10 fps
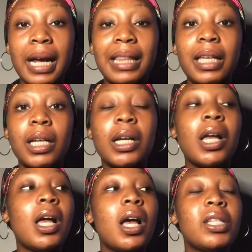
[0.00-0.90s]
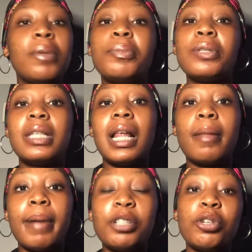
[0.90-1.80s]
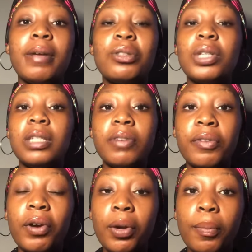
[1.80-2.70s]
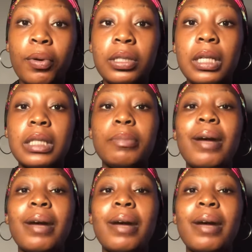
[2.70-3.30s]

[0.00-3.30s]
I think some people say that the batch number too is very, very important.